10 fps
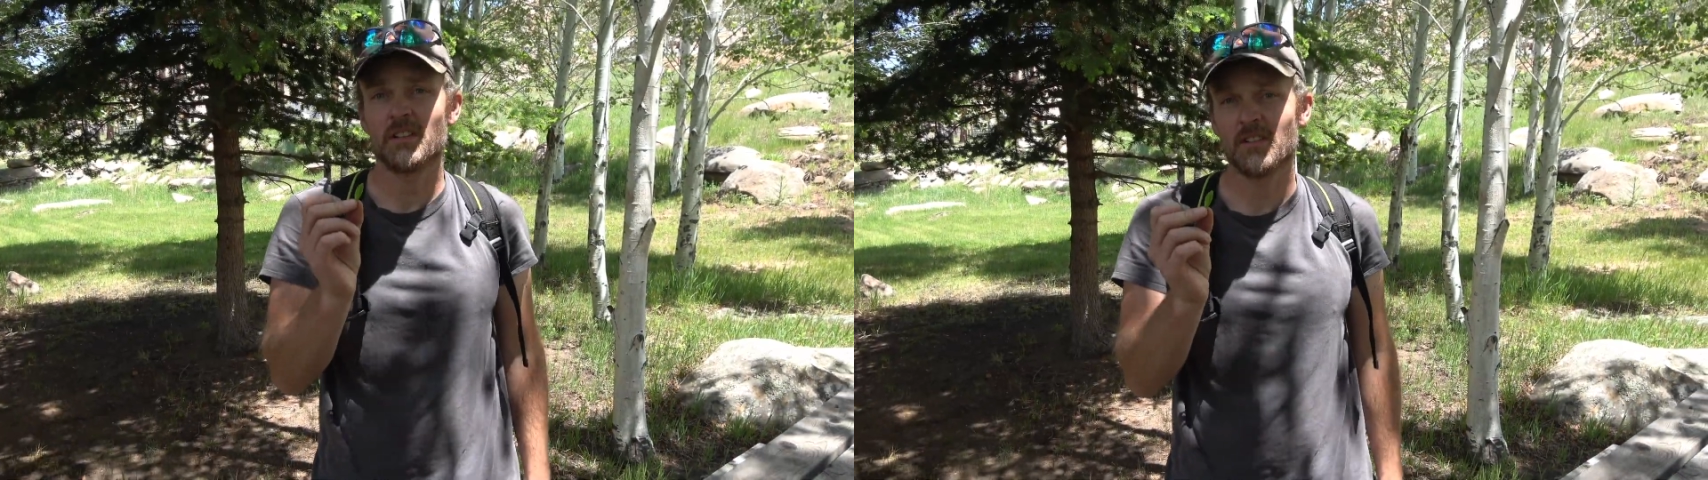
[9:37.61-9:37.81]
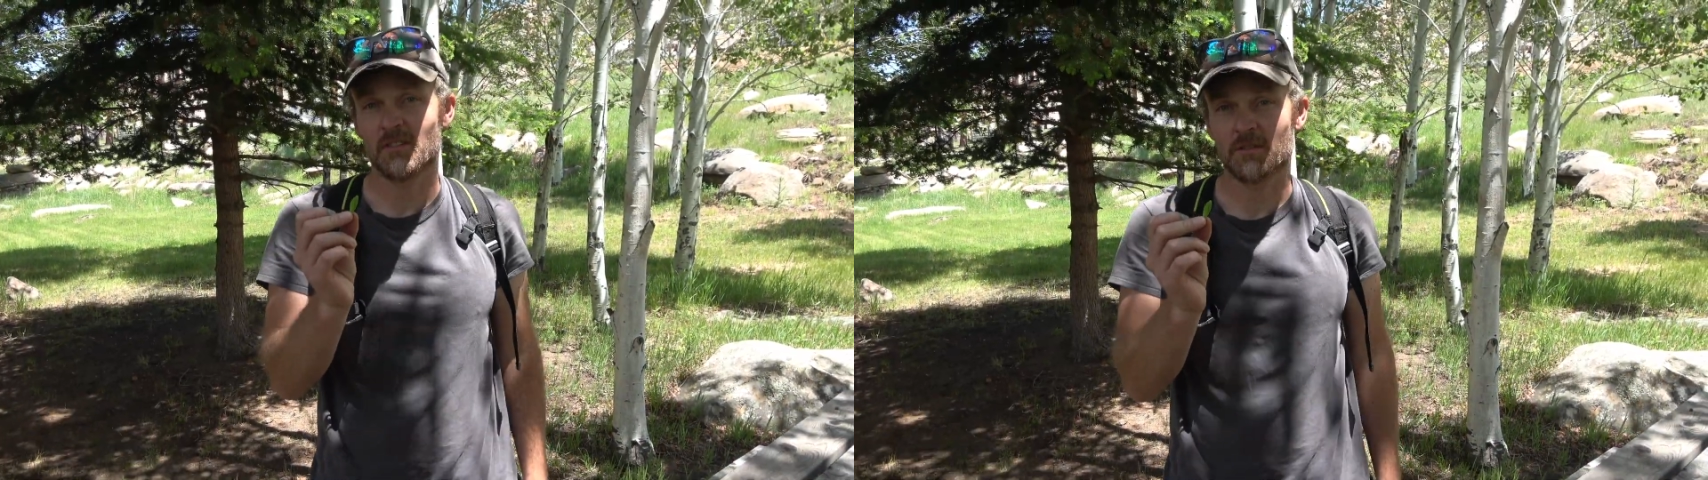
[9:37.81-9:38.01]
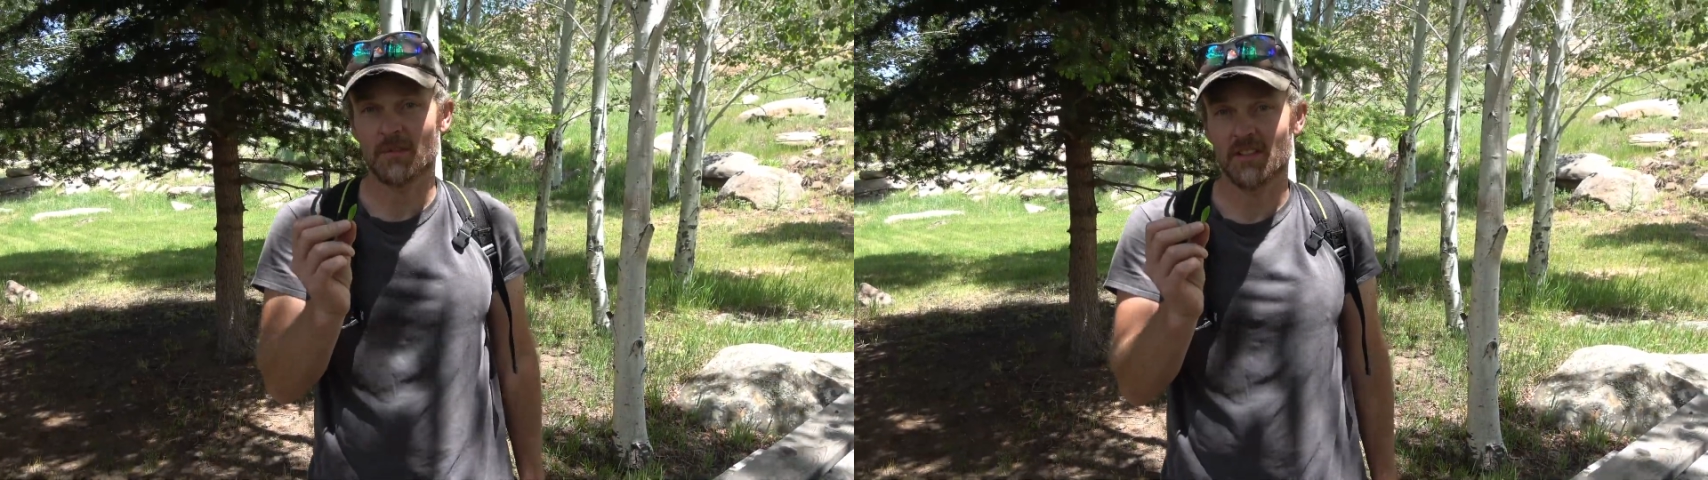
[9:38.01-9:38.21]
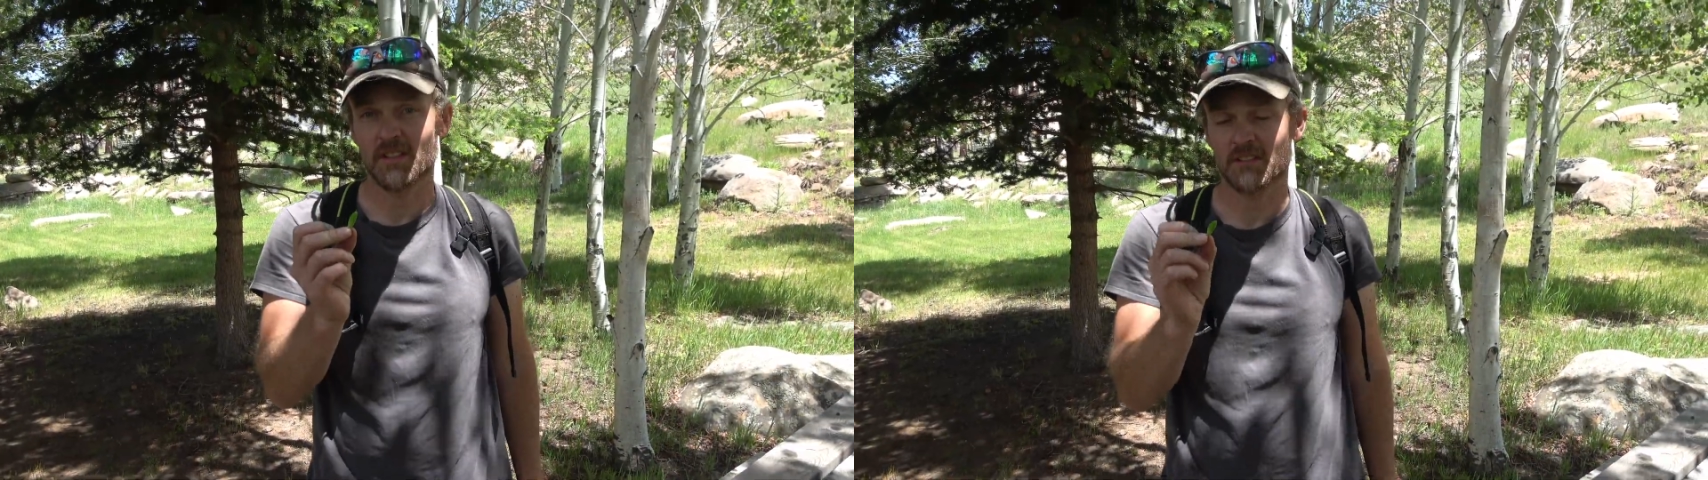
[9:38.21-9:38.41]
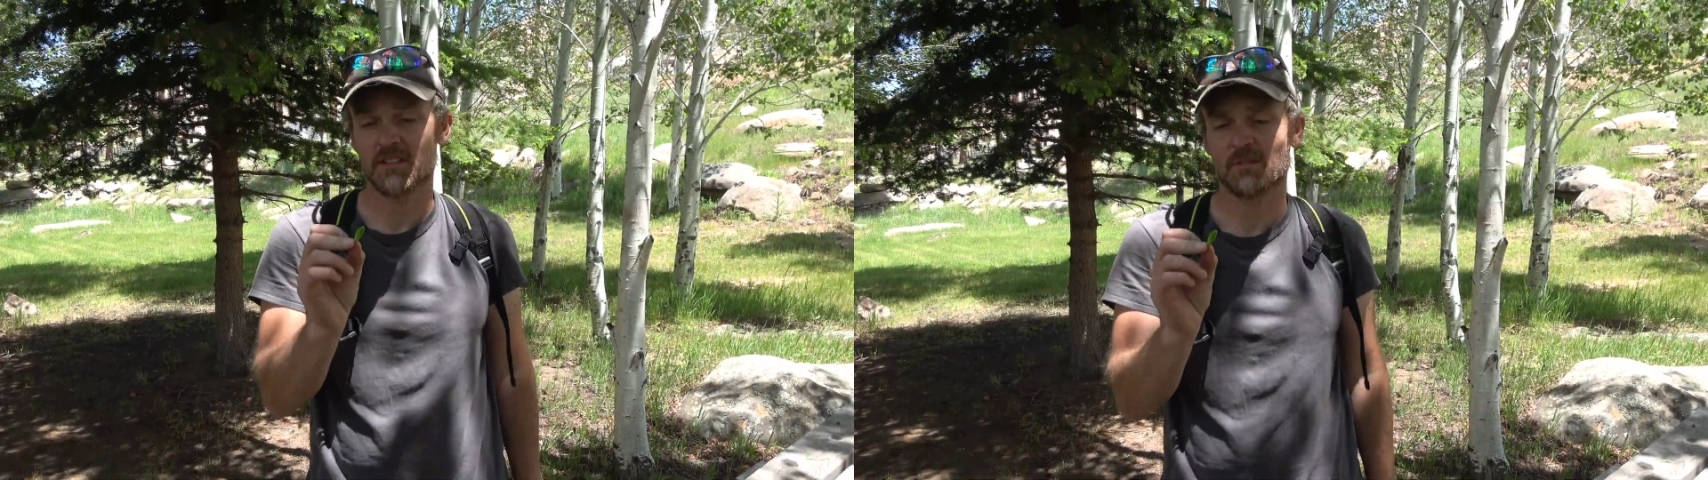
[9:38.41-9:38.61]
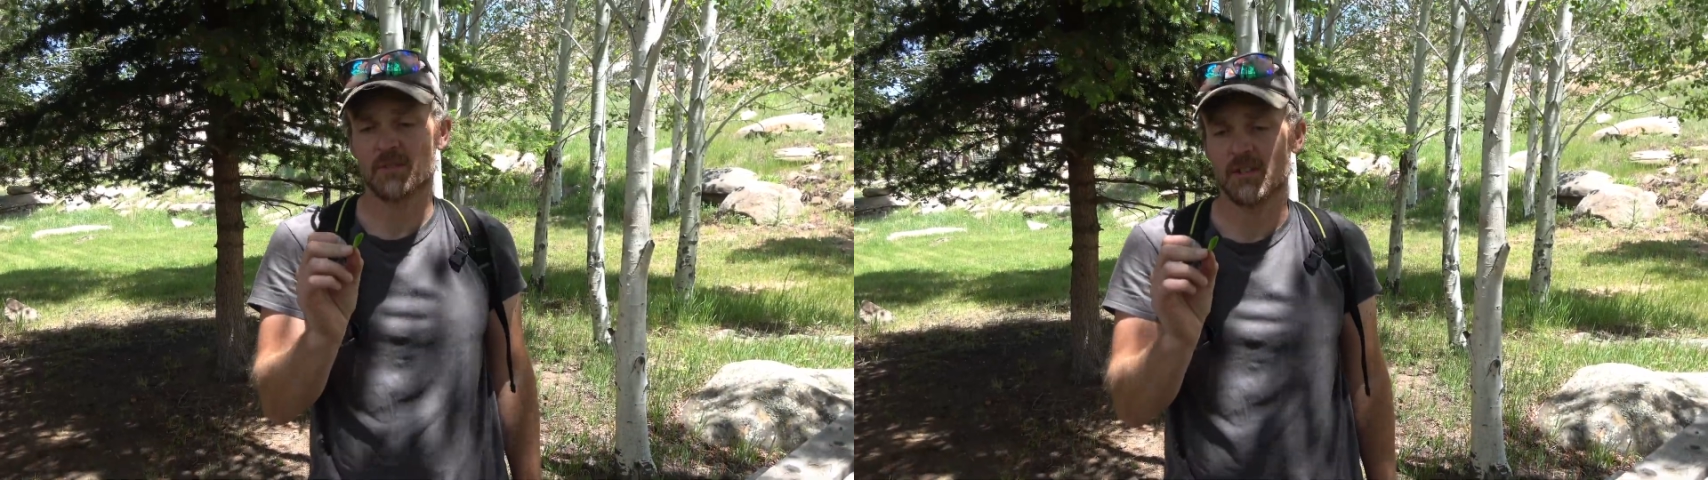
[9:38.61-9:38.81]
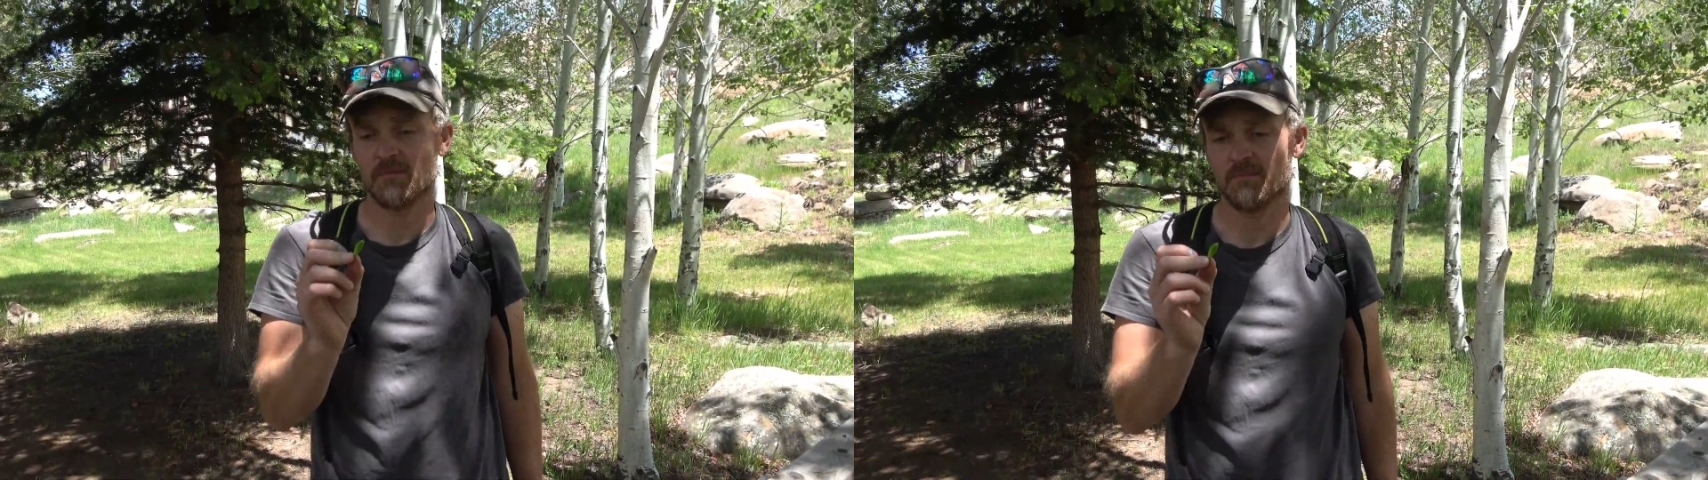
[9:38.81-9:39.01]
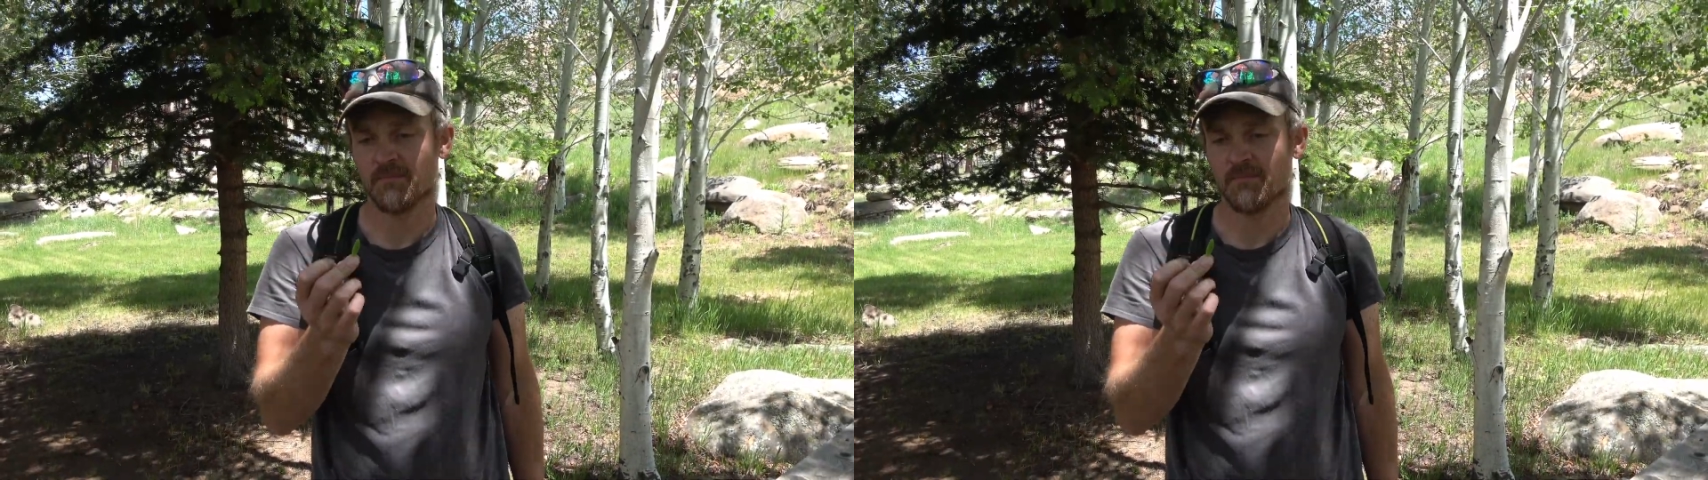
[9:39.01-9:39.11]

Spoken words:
needles may not sound great,